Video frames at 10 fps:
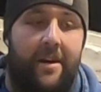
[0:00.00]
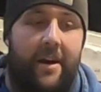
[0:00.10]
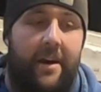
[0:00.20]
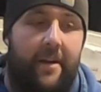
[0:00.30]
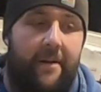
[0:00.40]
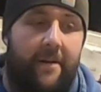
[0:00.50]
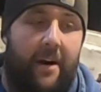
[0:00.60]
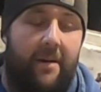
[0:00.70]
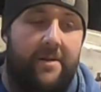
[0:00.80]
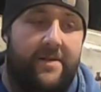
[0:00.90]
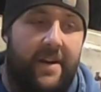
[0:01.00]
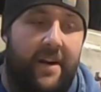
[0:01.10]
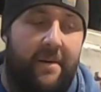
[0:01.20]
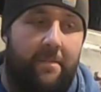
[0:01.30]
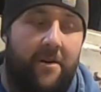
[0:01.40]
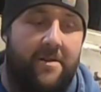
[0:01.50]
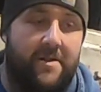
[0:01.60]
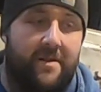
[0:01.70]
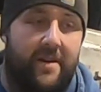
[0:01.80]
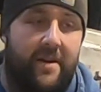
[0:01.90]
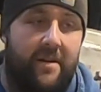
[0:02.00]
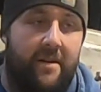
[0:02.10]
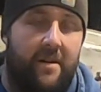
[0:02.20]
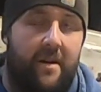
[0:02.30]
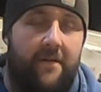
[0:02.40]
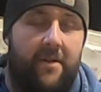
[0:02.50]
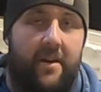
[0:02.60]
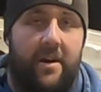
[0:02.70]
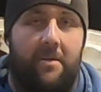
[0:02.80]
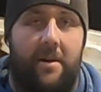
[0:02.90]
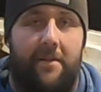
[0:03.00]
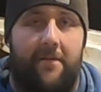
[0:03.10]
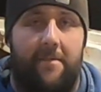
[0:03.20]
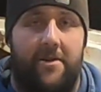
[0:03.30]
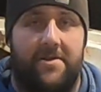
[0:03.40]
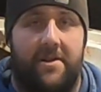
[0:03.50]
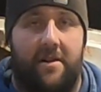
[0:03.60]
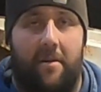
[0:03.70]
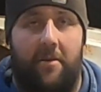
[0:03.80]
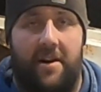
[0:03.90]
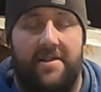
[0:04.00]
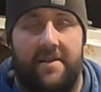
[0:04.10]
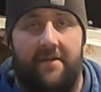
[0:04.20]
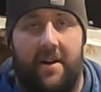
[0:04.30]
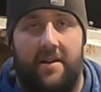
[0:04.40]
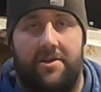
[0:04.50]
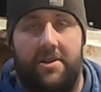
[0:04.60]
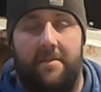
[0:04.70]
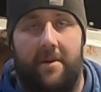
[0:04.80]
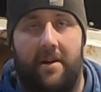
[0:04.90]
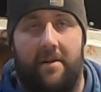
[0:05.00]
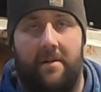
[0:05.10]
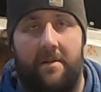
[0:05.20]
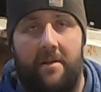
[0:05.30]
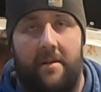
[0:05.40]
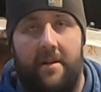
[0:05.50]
And I would say personally, if you can get away from using an abrasive on sheet metal,